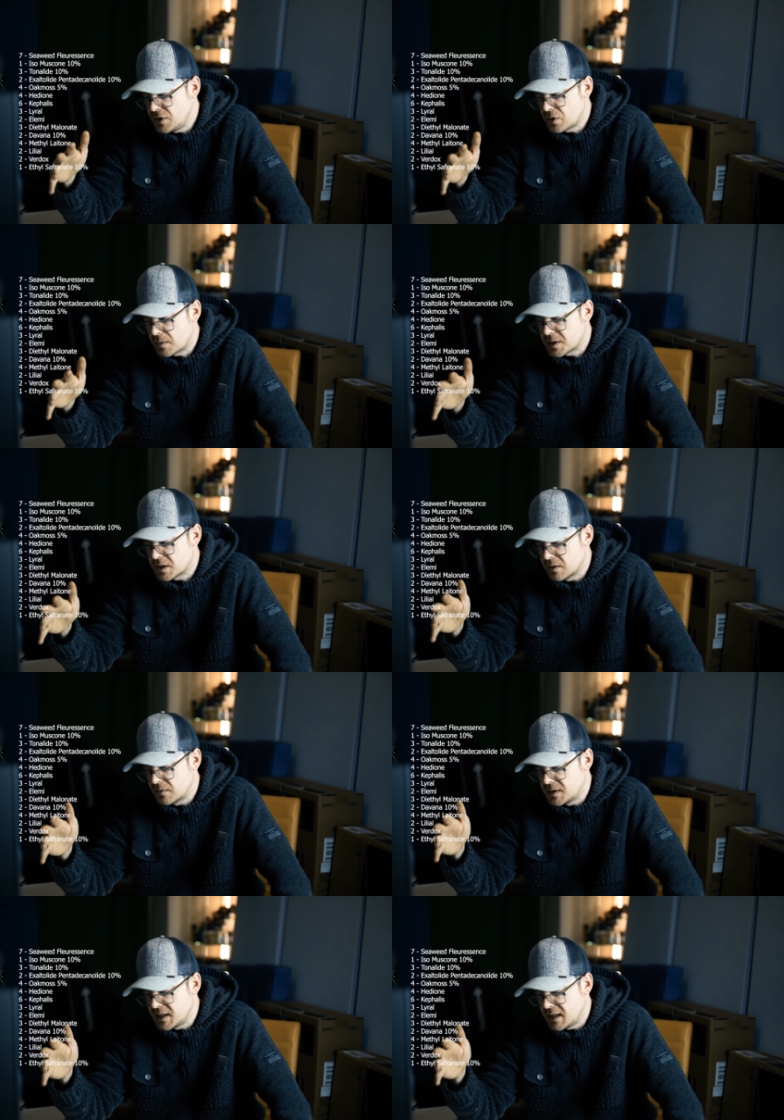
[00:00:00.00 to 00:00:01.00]
drops
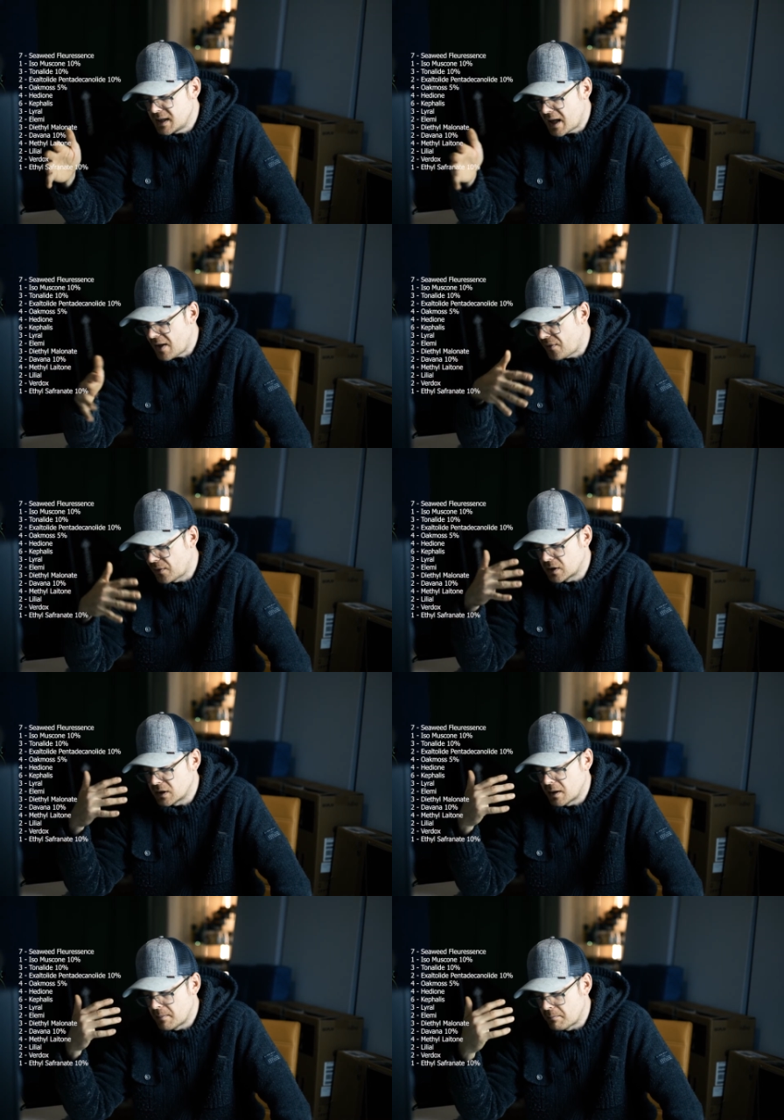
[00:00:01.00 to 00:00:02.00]
of
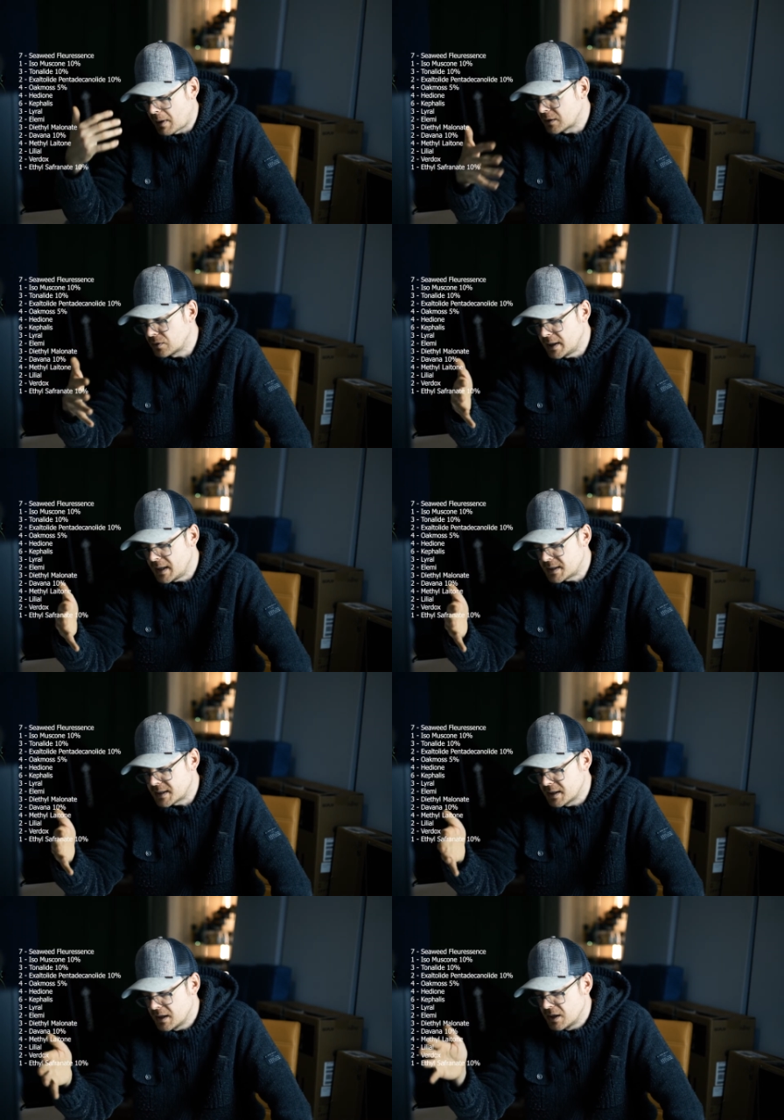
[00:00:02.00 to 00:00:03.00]
diethyl
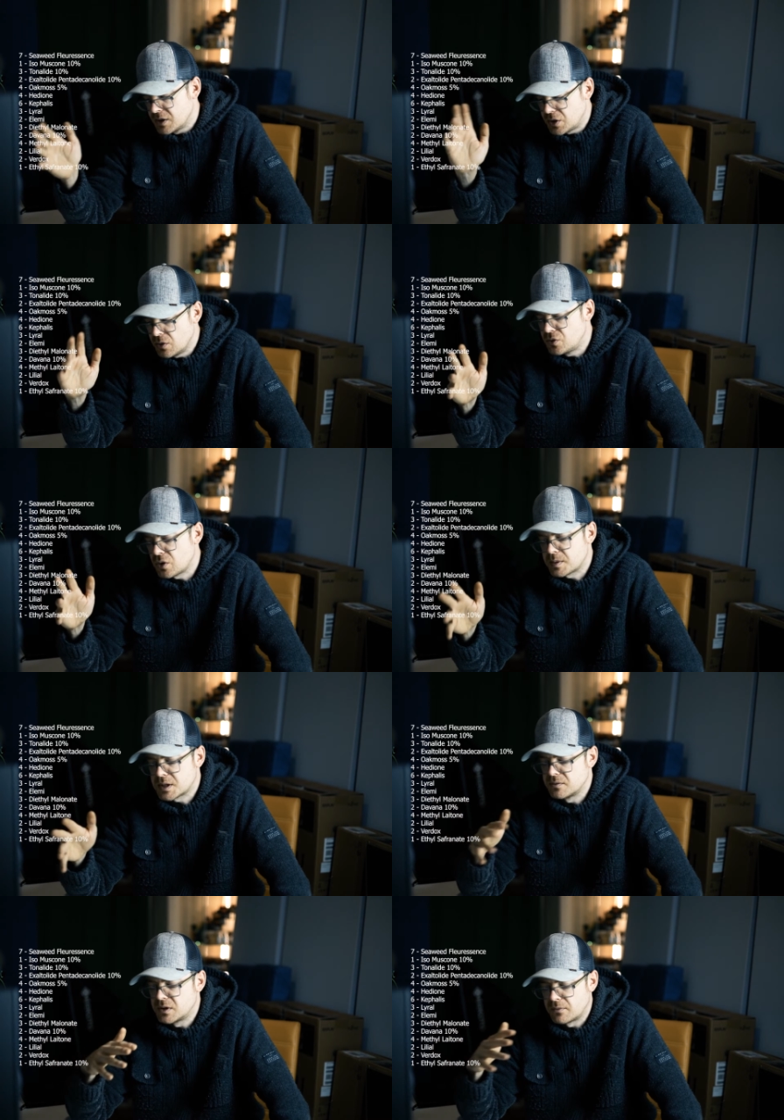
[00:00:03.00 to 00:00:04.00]
malonate, 2 drops
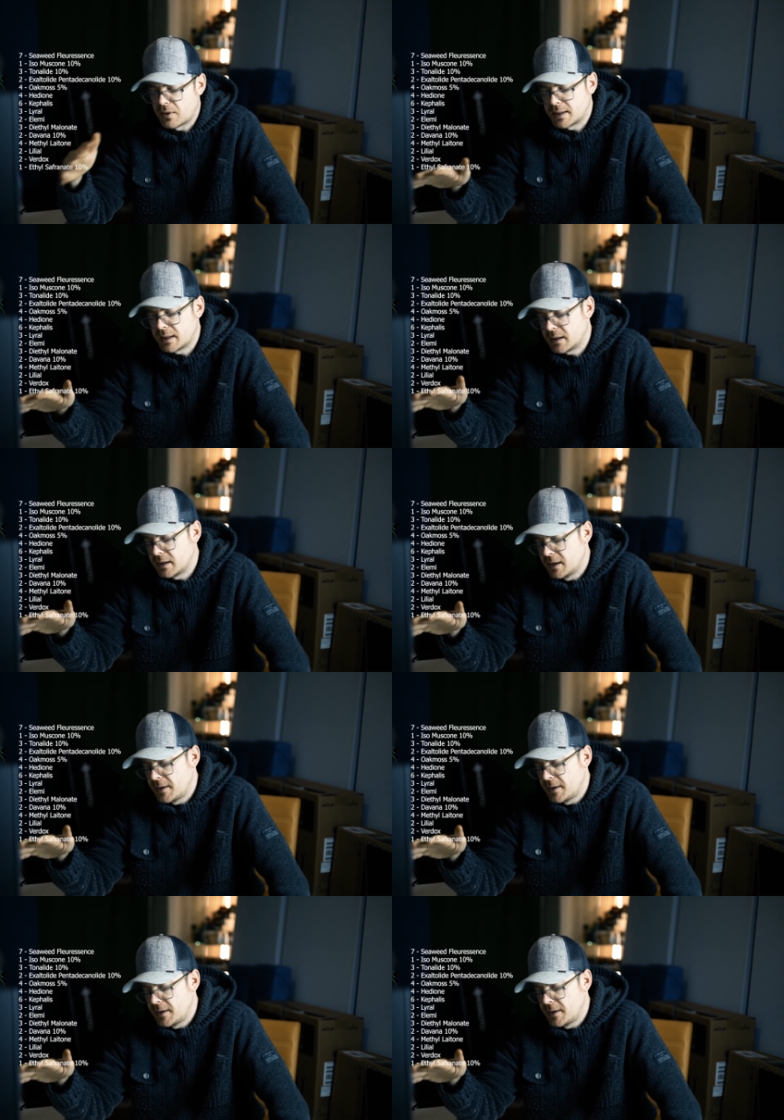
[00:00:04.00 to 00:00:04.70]
of Davana,